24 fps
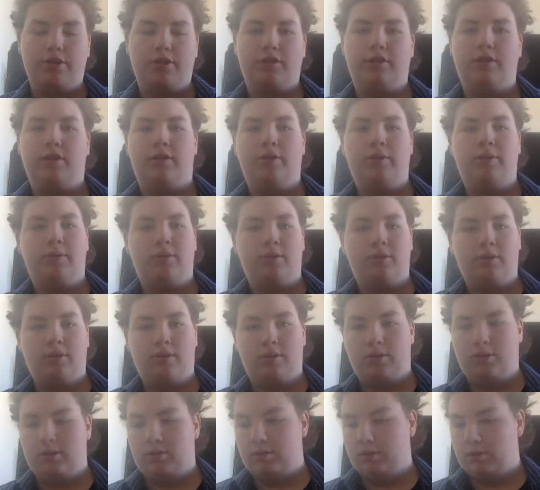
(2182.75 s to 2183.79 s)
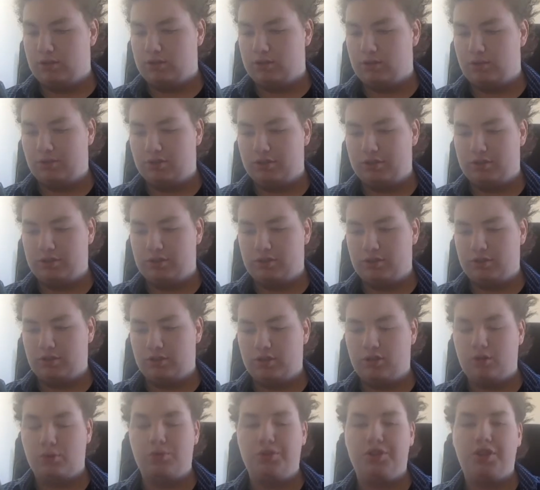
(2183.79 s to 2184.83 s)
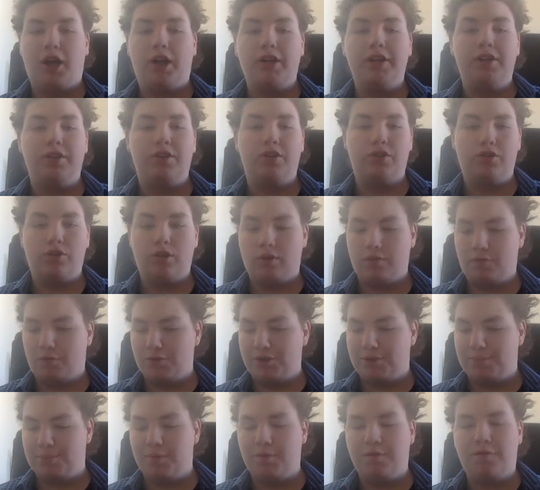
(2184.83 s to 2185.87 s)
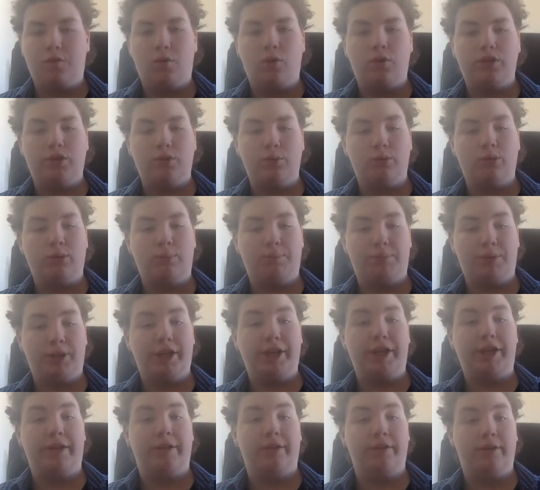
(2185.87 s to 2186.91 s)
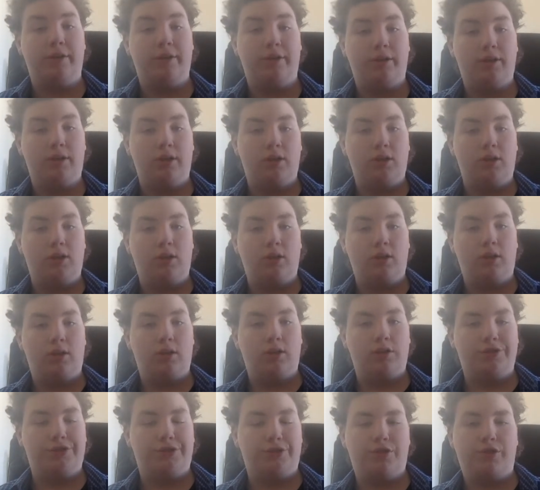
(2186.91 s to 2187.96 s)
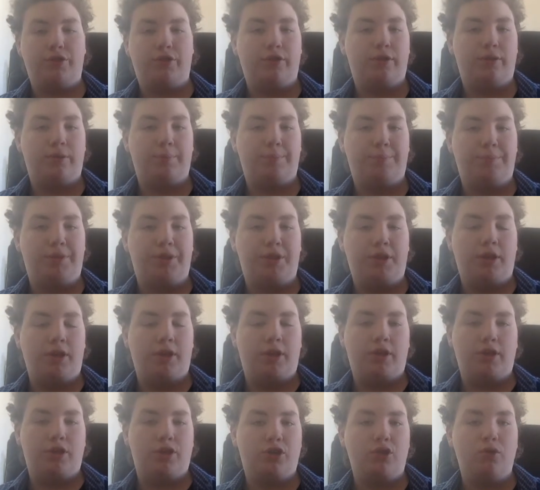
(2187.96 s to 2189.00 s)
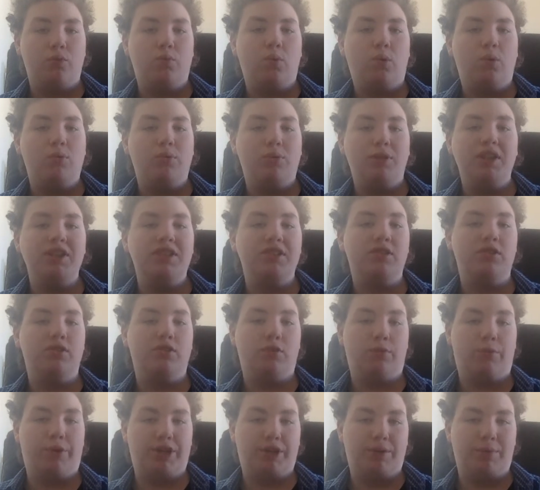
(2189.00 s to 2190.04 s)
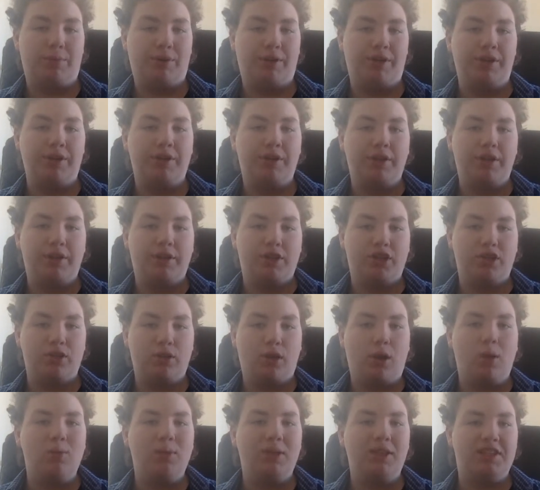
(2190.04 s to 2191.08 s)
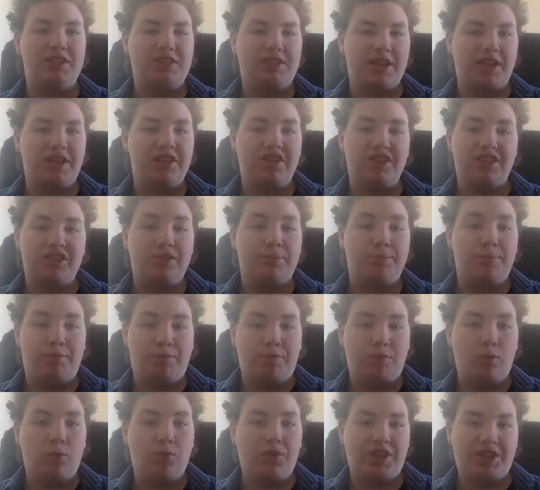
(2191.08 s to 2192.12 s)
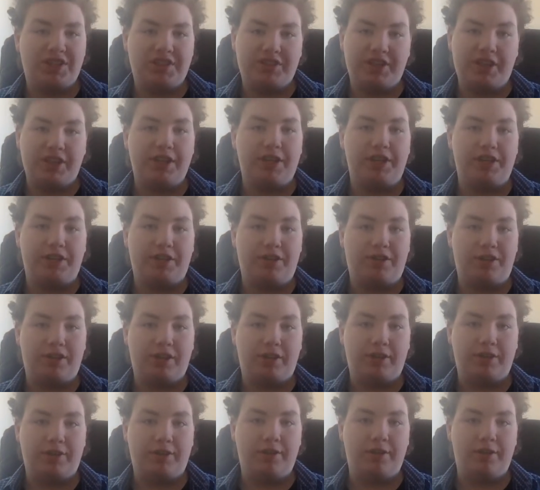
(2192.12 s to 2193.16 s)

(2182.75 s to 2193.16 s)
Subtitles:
don't. You started this off with before you complain. So you won't listen to anyone. You'll only say this before they say anything.